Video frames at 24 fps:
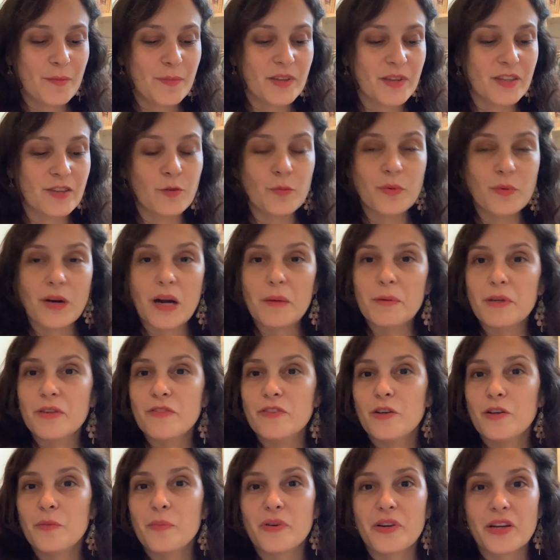you probably
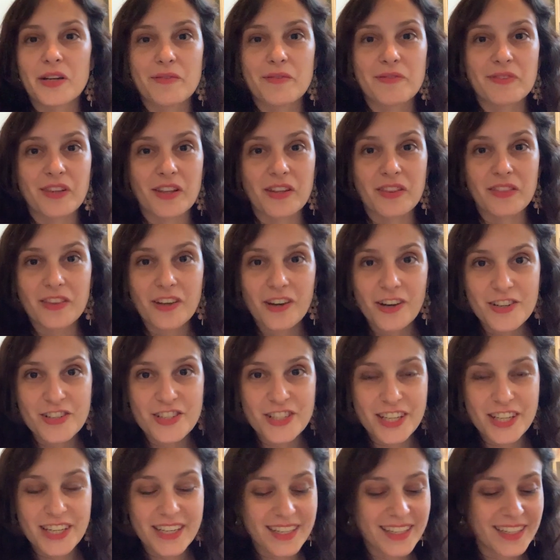feel pretty
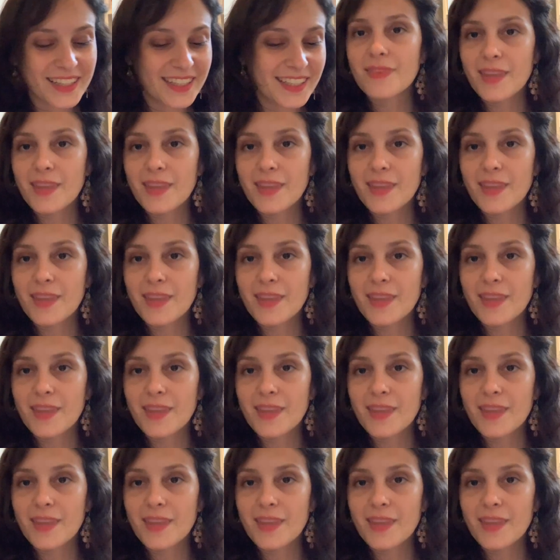lethargic.